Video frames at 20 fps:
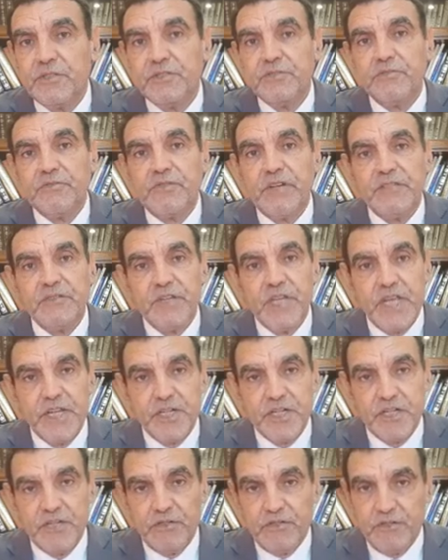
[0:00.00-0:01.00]
to the
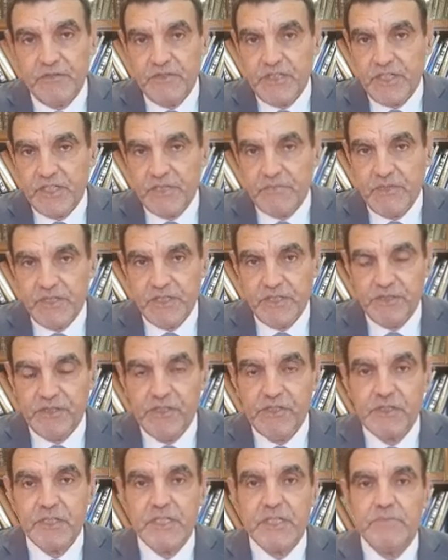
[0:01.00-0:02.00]
radiation of these
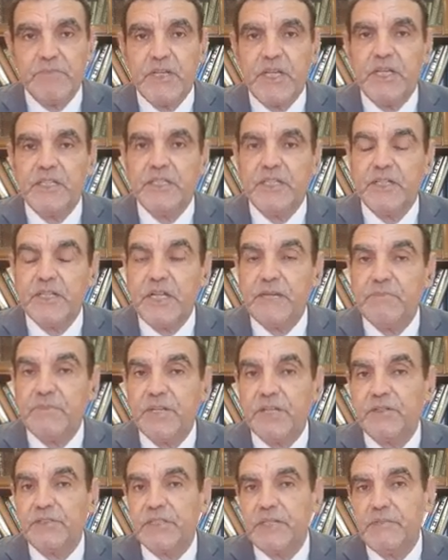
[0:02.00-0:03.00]
materials. They can
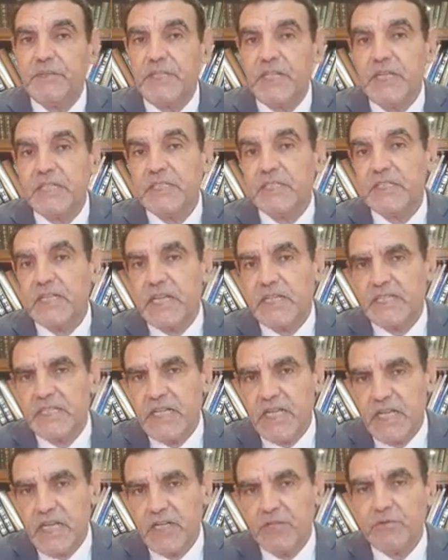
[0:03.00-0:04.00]
be contaminated, and
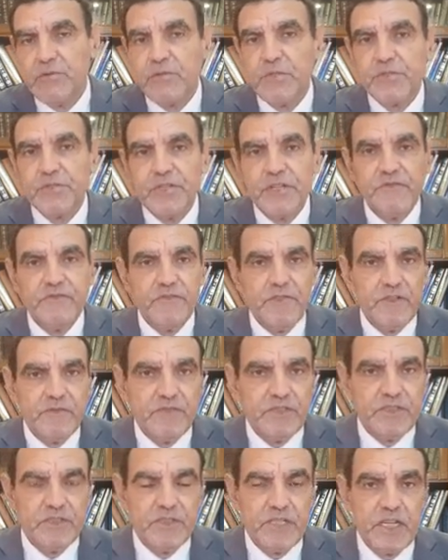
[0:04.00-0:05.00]
they are also
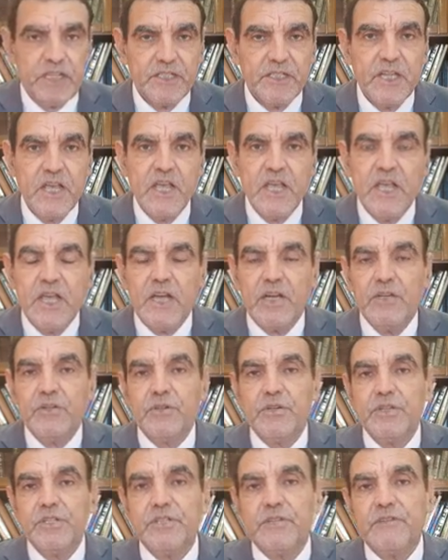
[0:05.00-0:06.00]
involved in as a
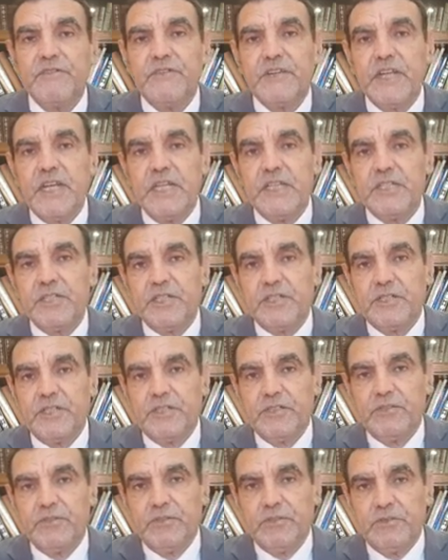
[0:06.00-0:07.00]
cause of
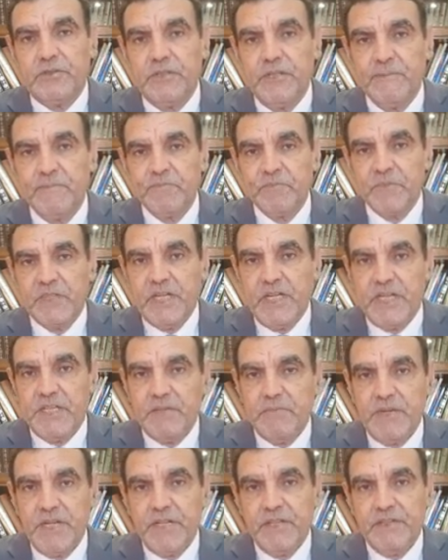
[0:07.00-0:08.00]
cancer. So,
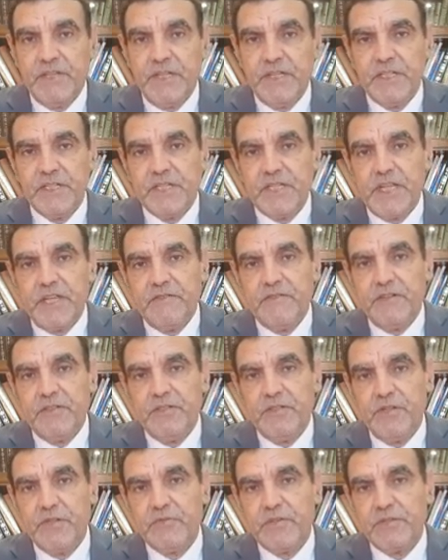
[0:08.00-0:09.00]
and many things,
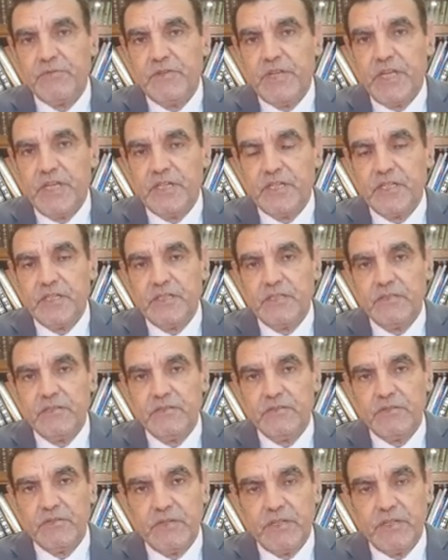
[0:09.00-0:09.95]
even radiation